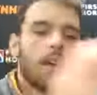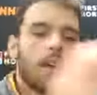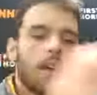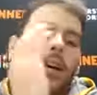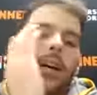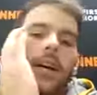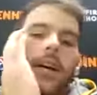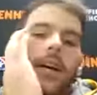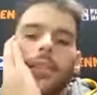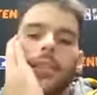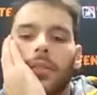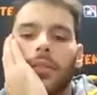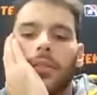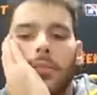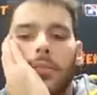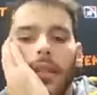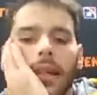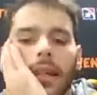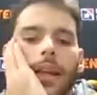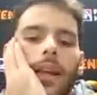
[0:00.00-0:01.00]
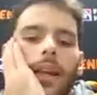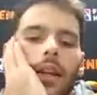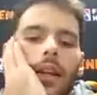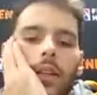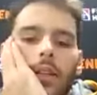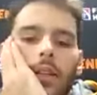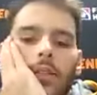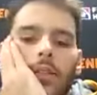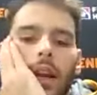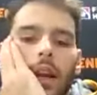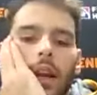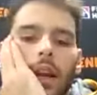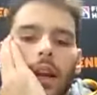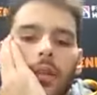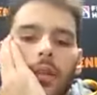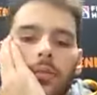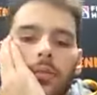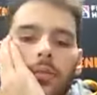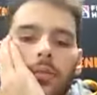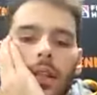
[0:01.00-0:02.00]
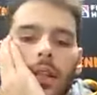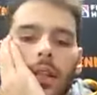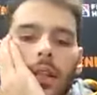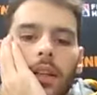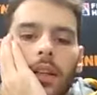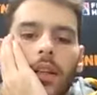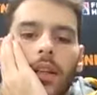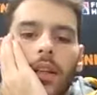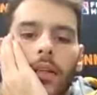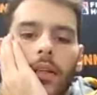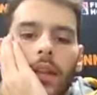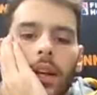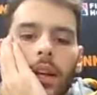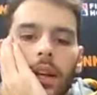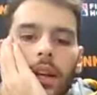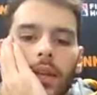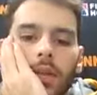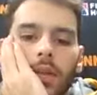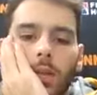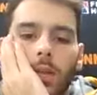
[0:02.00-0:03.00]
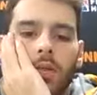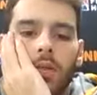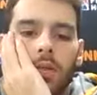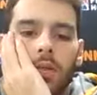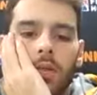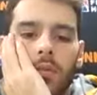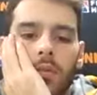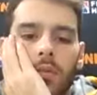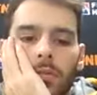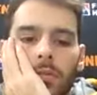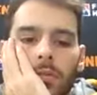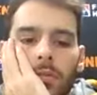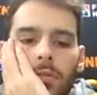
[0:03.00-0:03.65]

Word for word: kind of guys when they get it going right now, uh, and the crowd gets them going too.